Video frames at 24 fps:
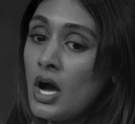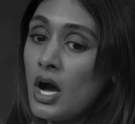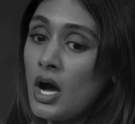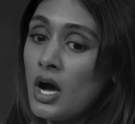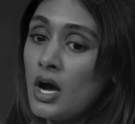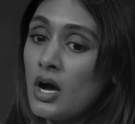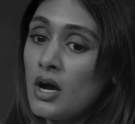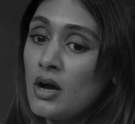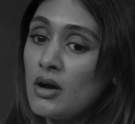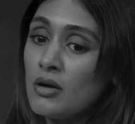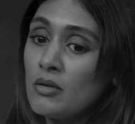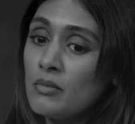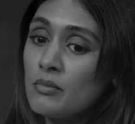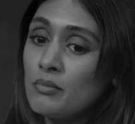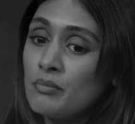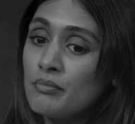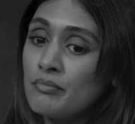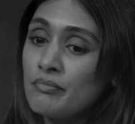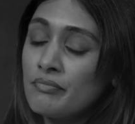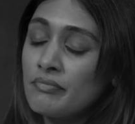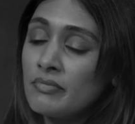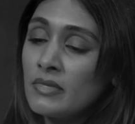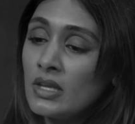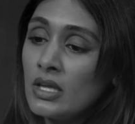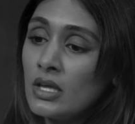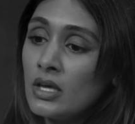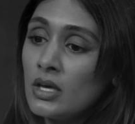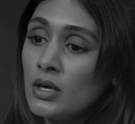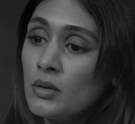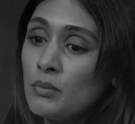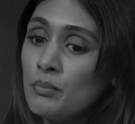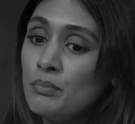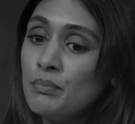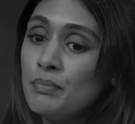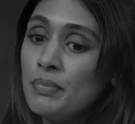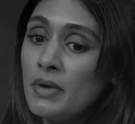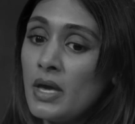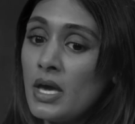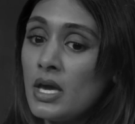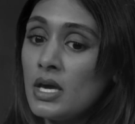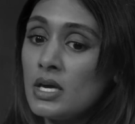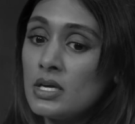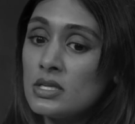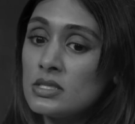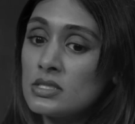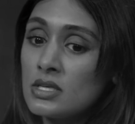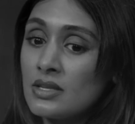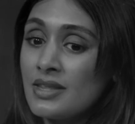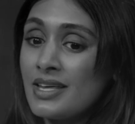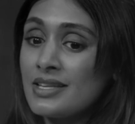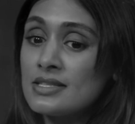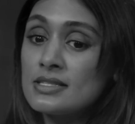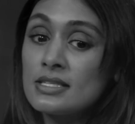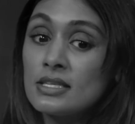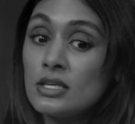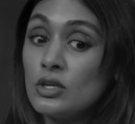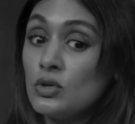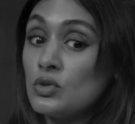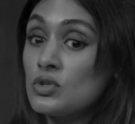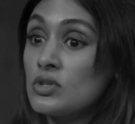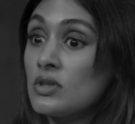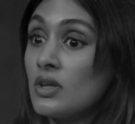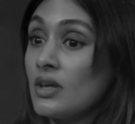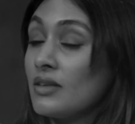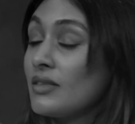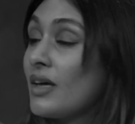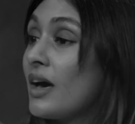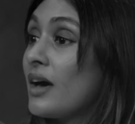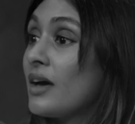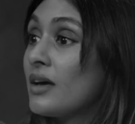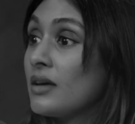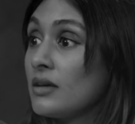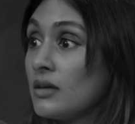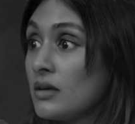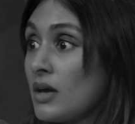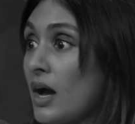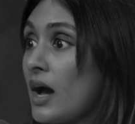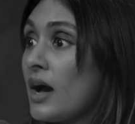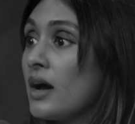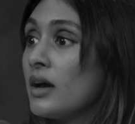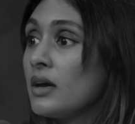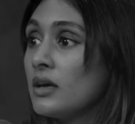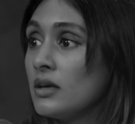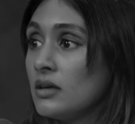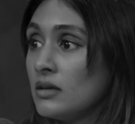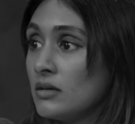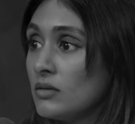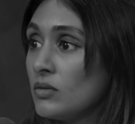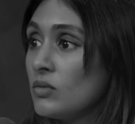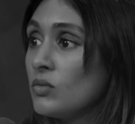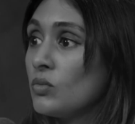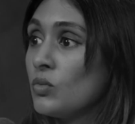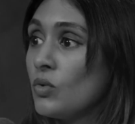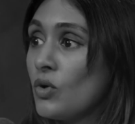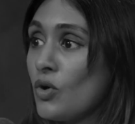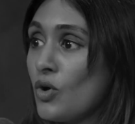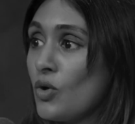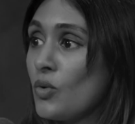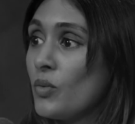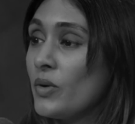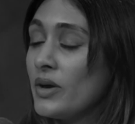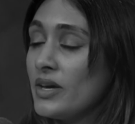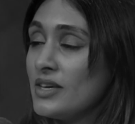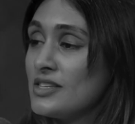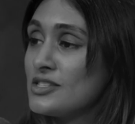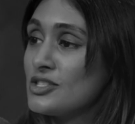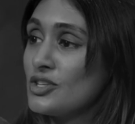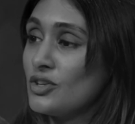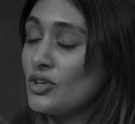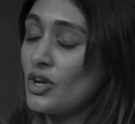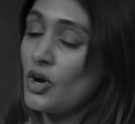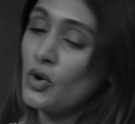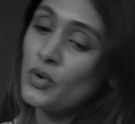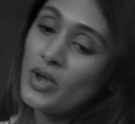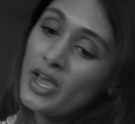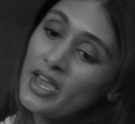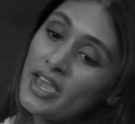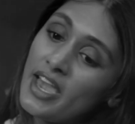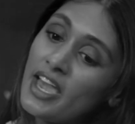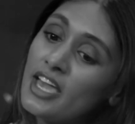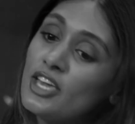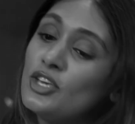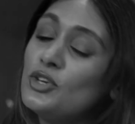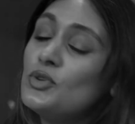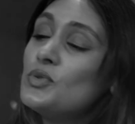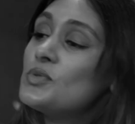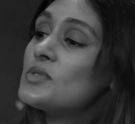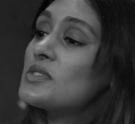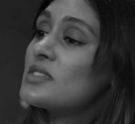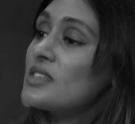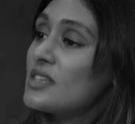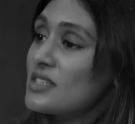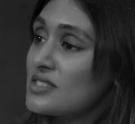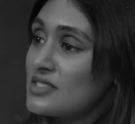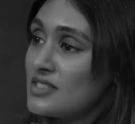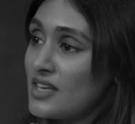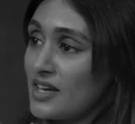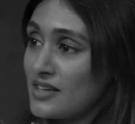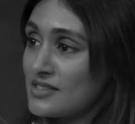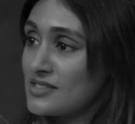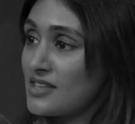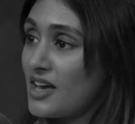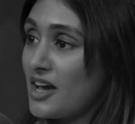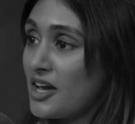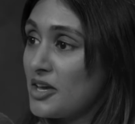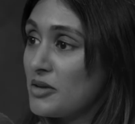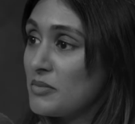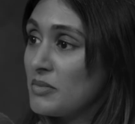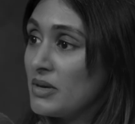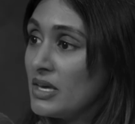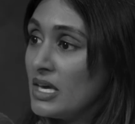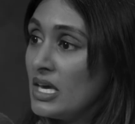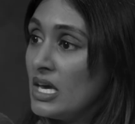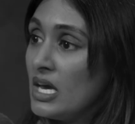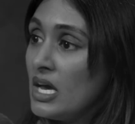Um, and that's the huge thing that guy will always, "Okay, hey, use this next time."